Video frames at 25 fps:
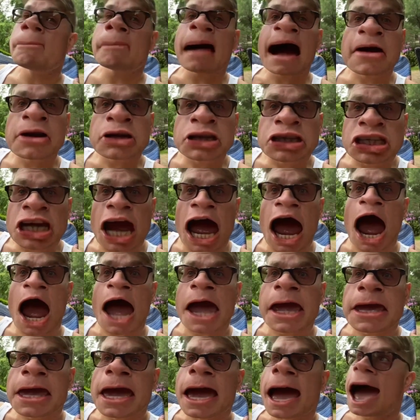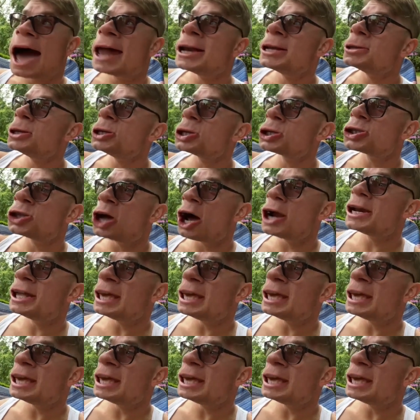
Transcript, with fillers: outside, and in the sun,